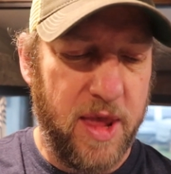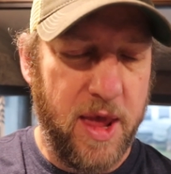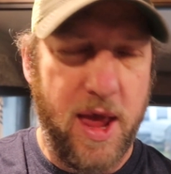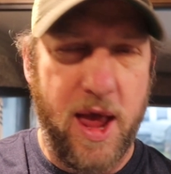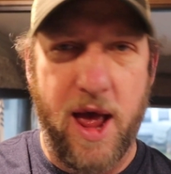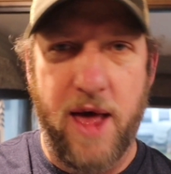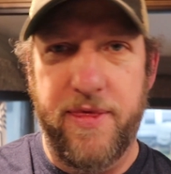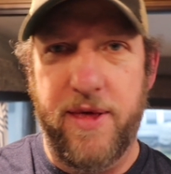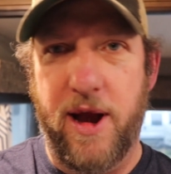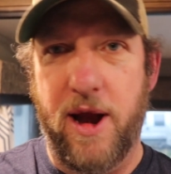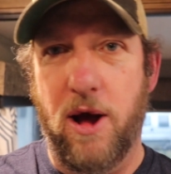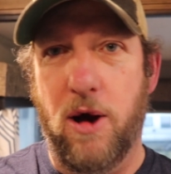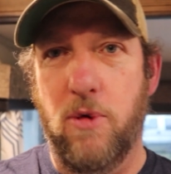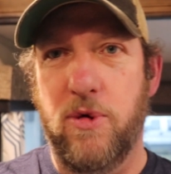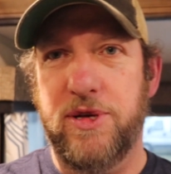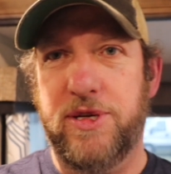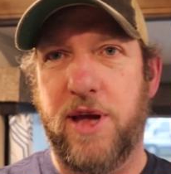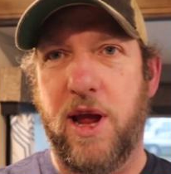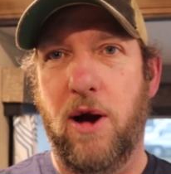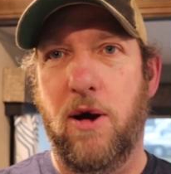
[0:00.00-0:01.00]
And then I
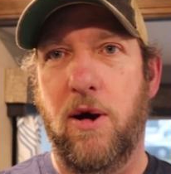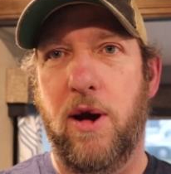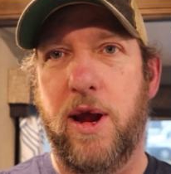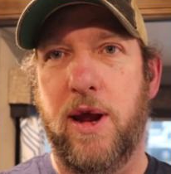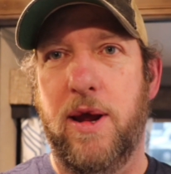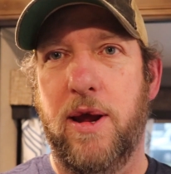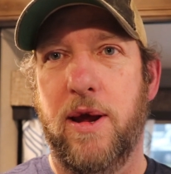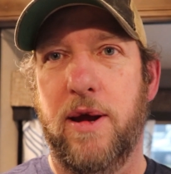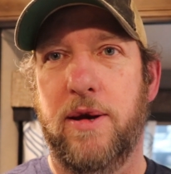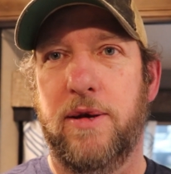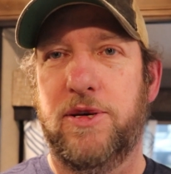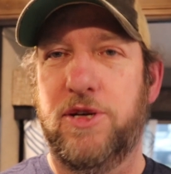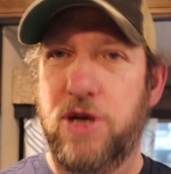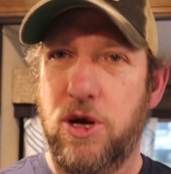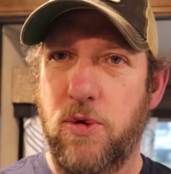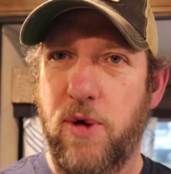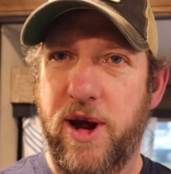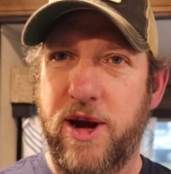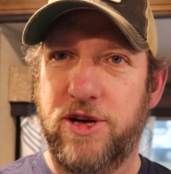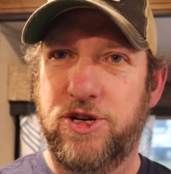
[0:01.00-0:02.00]
always carry
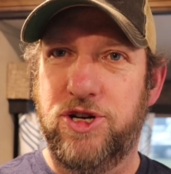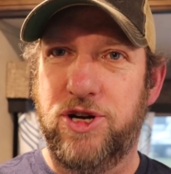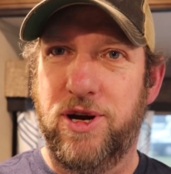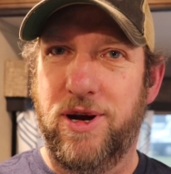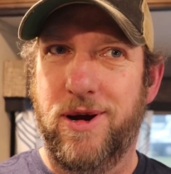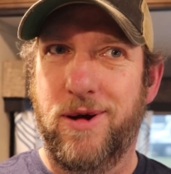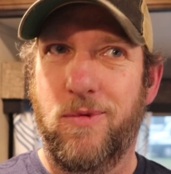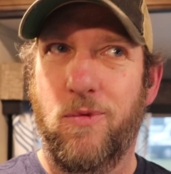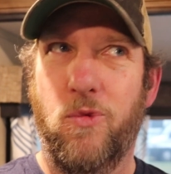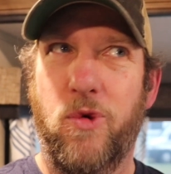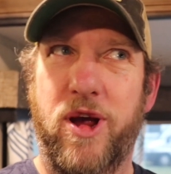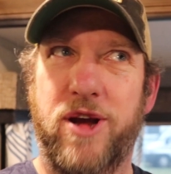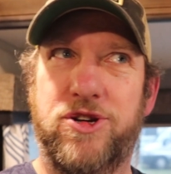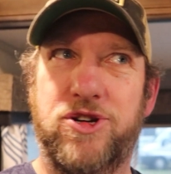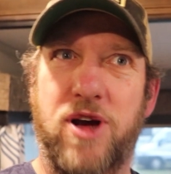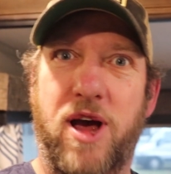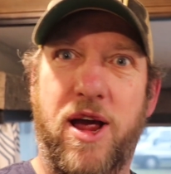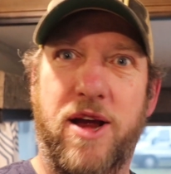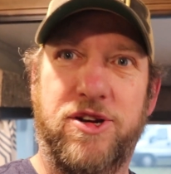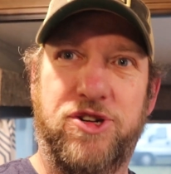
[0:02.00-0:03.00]
2-inch,
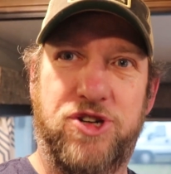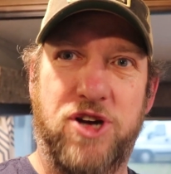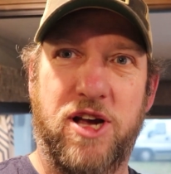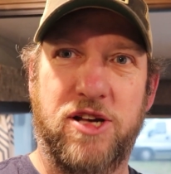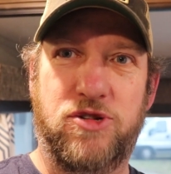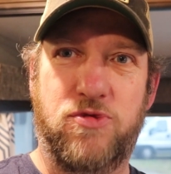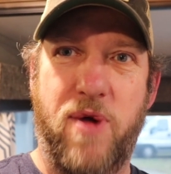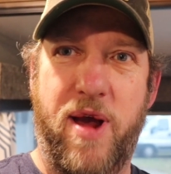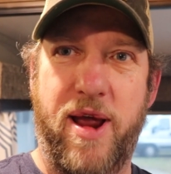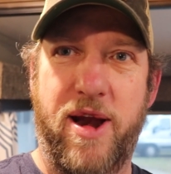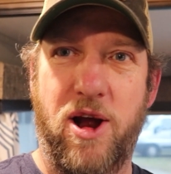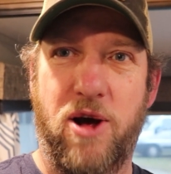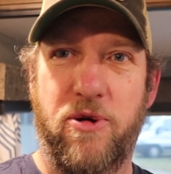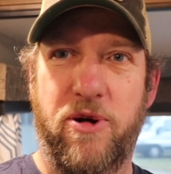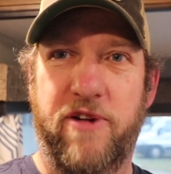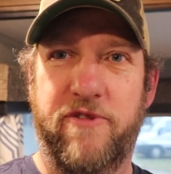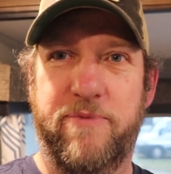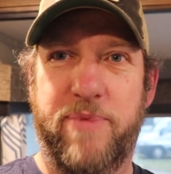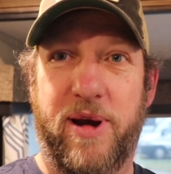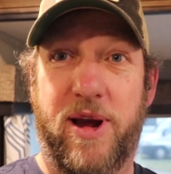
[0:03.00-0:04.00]
which I just ran
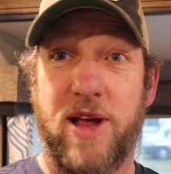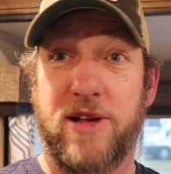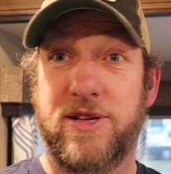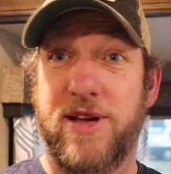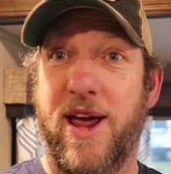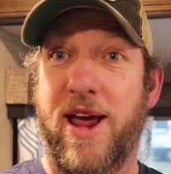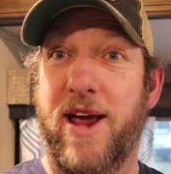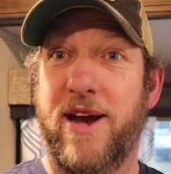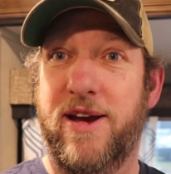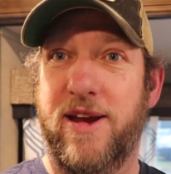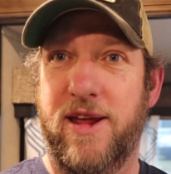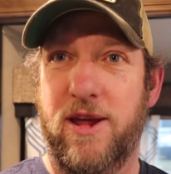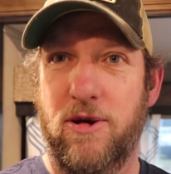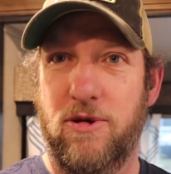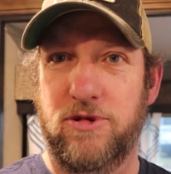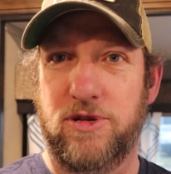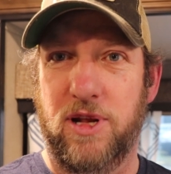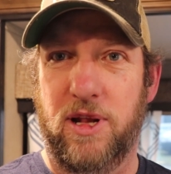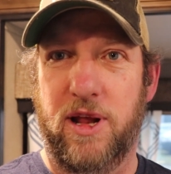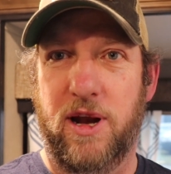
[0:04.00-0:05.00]
out of because I had to
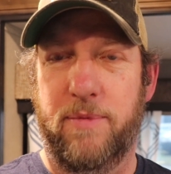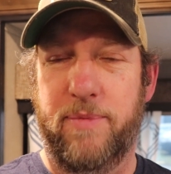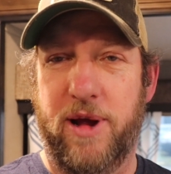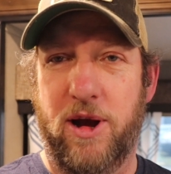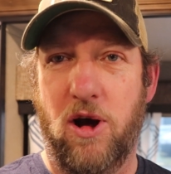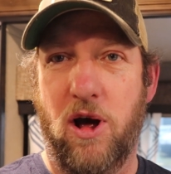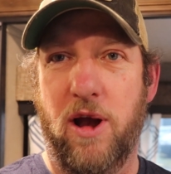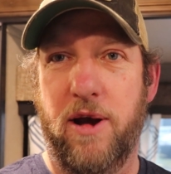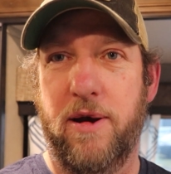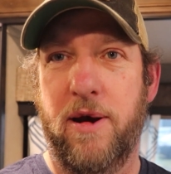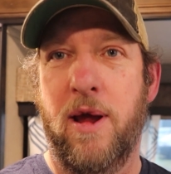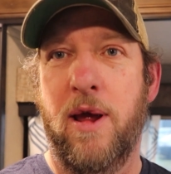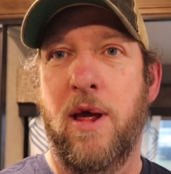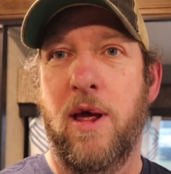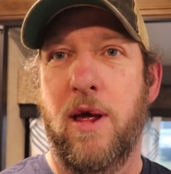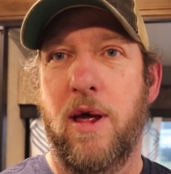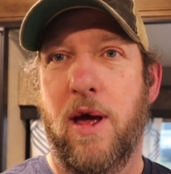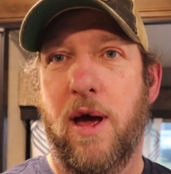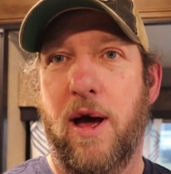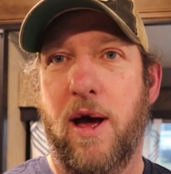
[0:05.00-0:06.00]
use a little bit on
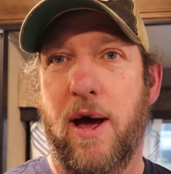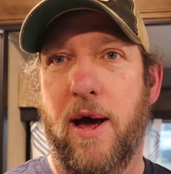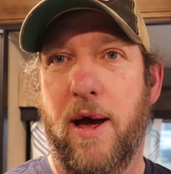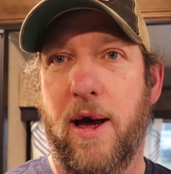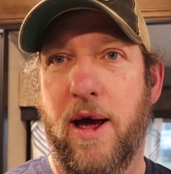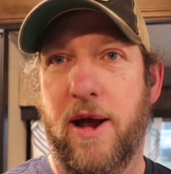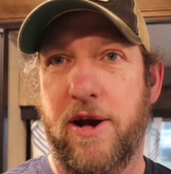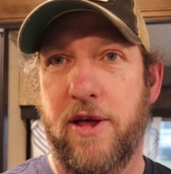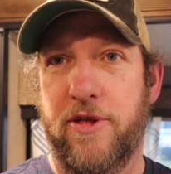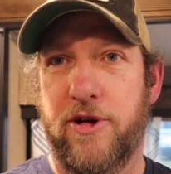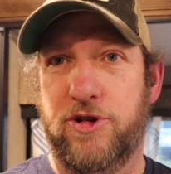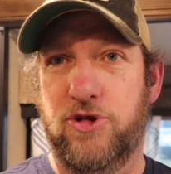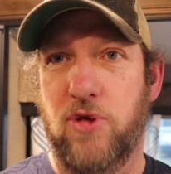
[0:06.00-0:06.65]
another